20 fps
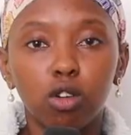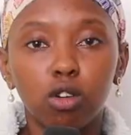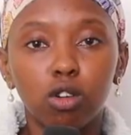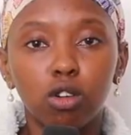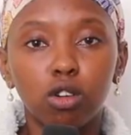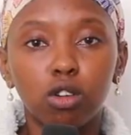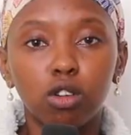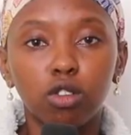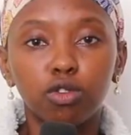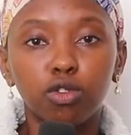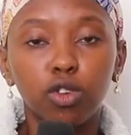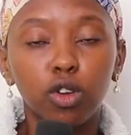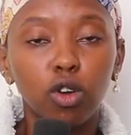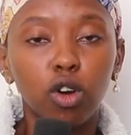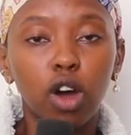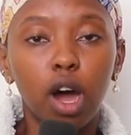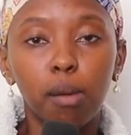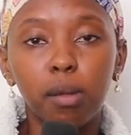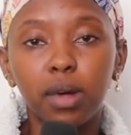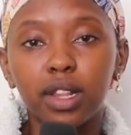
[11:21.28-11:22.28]
go
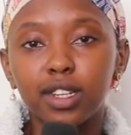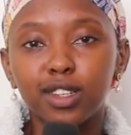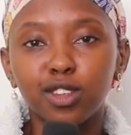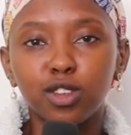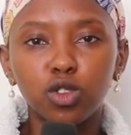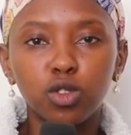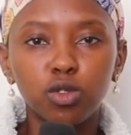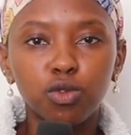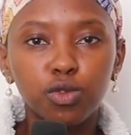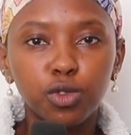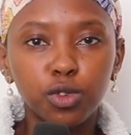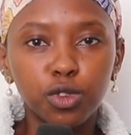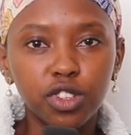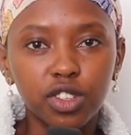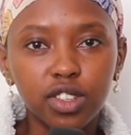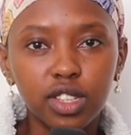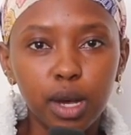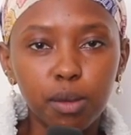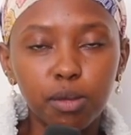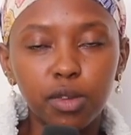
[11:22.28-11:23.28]
follow her mother's
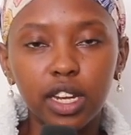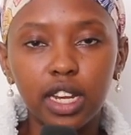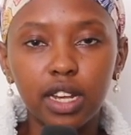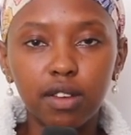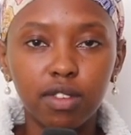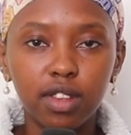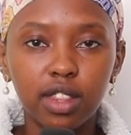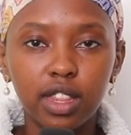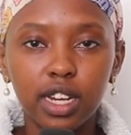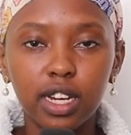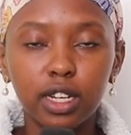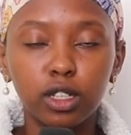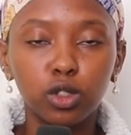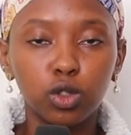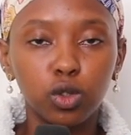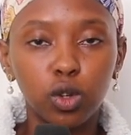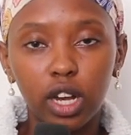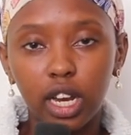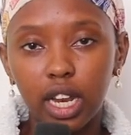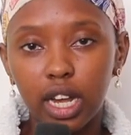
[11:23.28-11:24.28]
footsteps and everything.
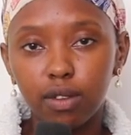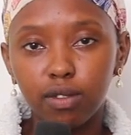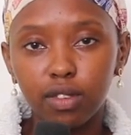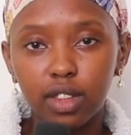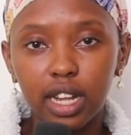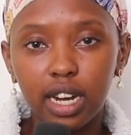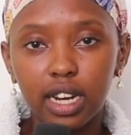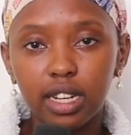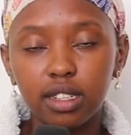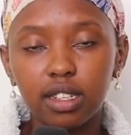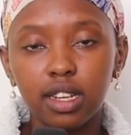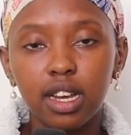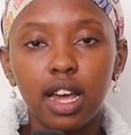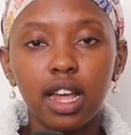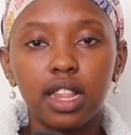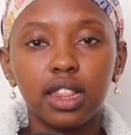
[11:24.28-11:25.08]
So I loved that.